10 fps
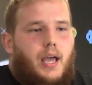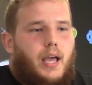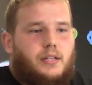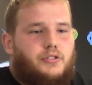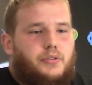
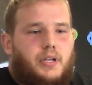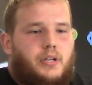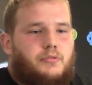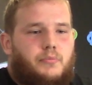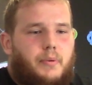and two
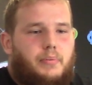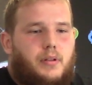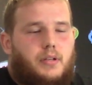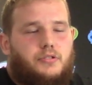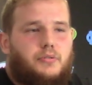years when
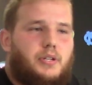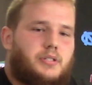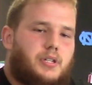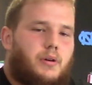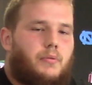we two
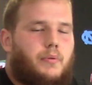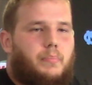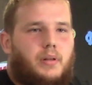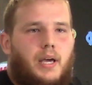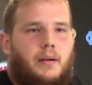years ago when
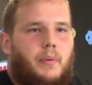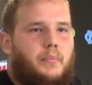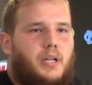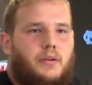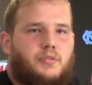we played them, I
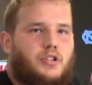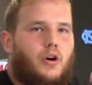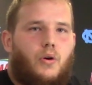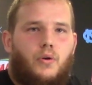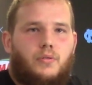mean it was an
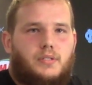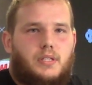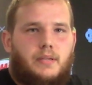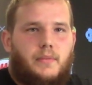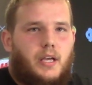old
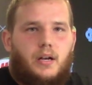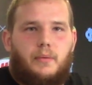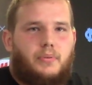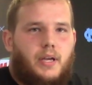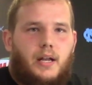team. They ended
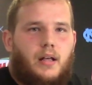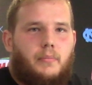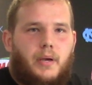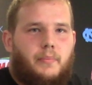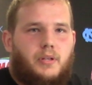up playing
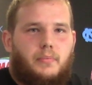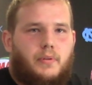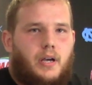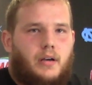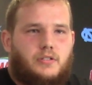Alabama in the
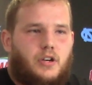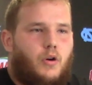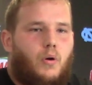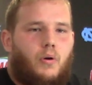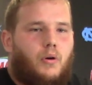playoffs. Their
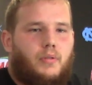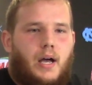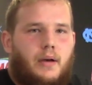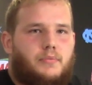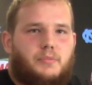whole
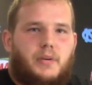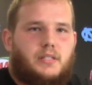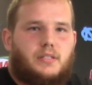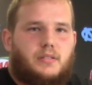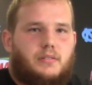line was
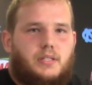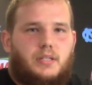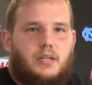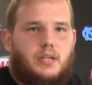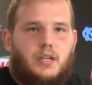
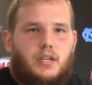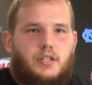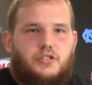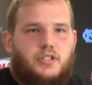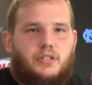basically
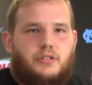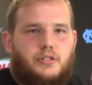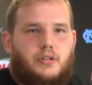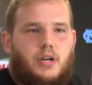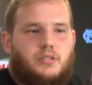
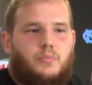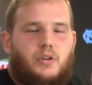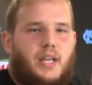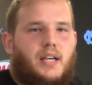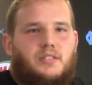seniors across the
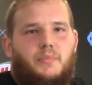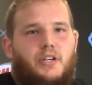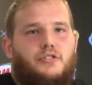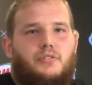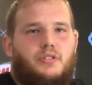board. They had some
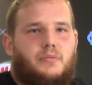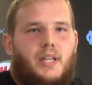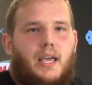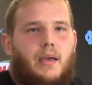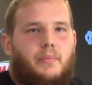injuries when
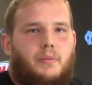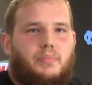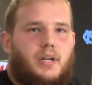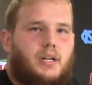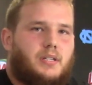they came in and
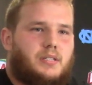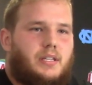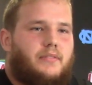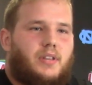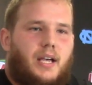played us,
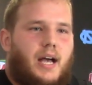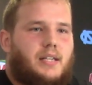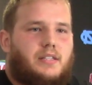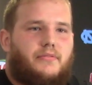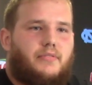and even the
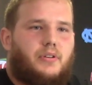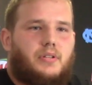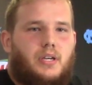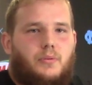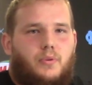guys that
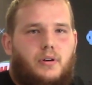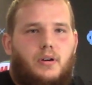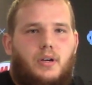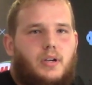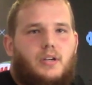filled in
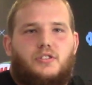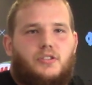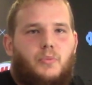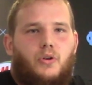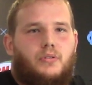were
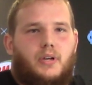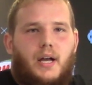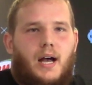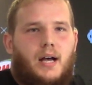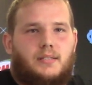some older
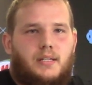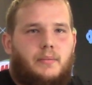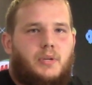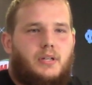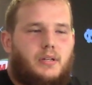guys. And
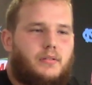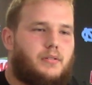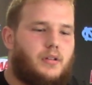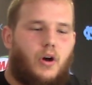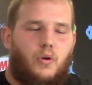I mean,
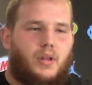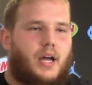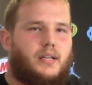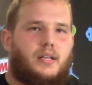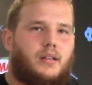O
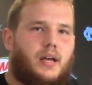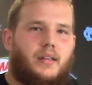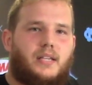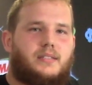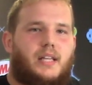line, D
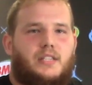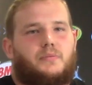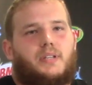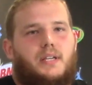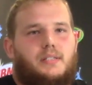line, that's
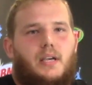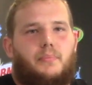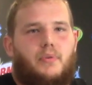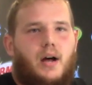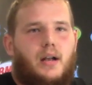that's what they
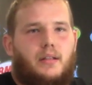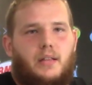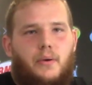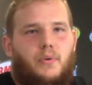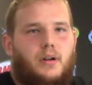take pride
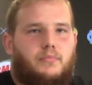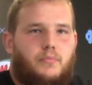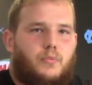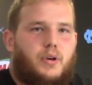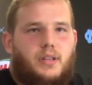in. They want
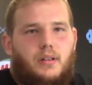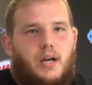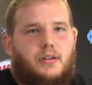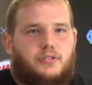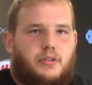to win the
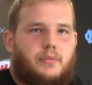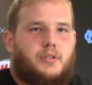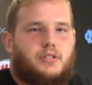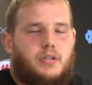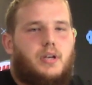line of
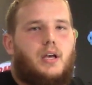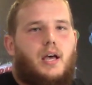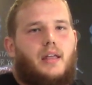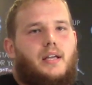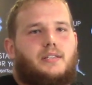scrimmage,
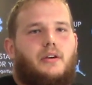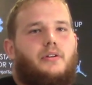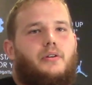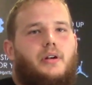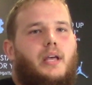and that's how
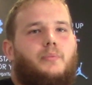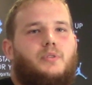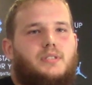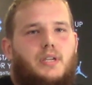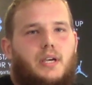Notre
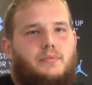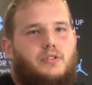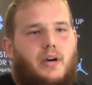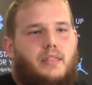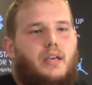Dame wins games.
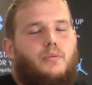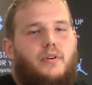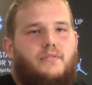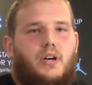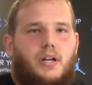So I think
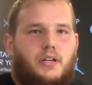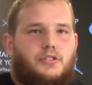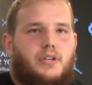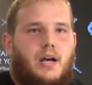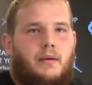we've done a
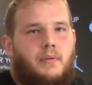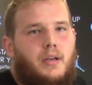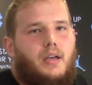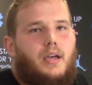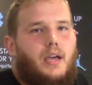good
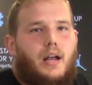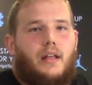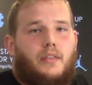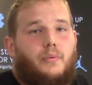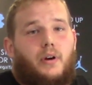job, and
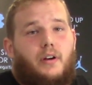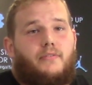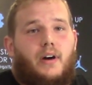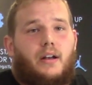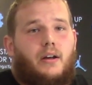I think we're going
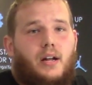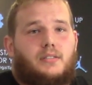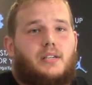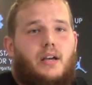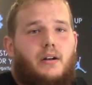to find out
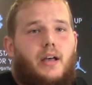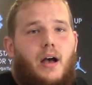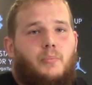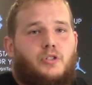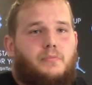on Saturday
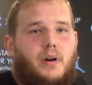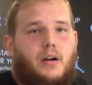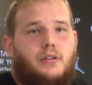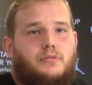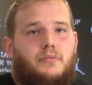how much
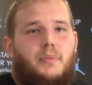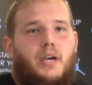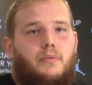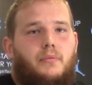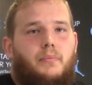progress we
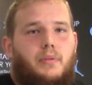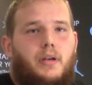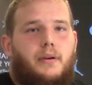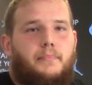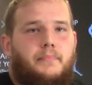made when we
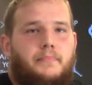play them.